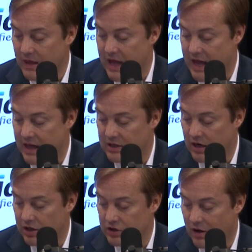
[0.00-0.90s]
and
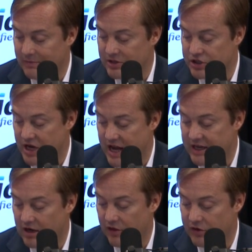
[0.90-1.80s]
uh, Dharmesh
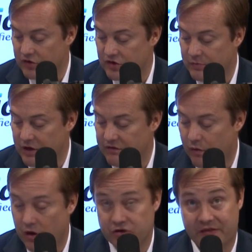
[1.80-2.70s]
Shah and others to put in
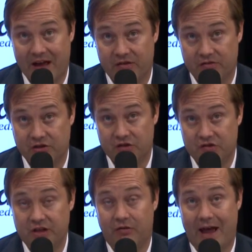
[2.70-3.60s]
400,000 to your
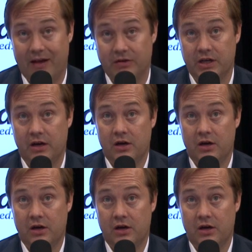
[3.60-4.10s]
seed round.